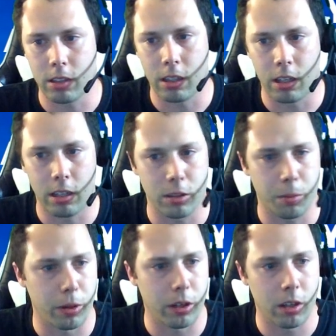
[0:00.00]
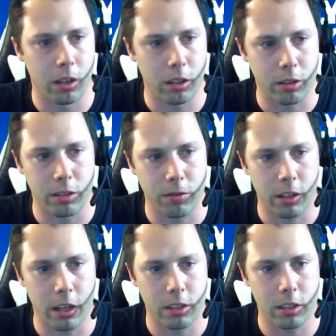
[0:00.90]
in these are pretty good. The transfer
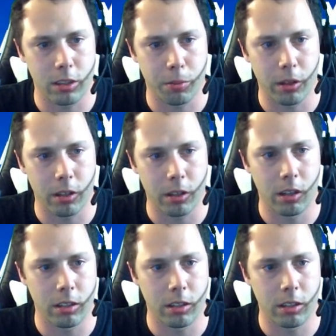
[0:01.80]
cases are pretty good.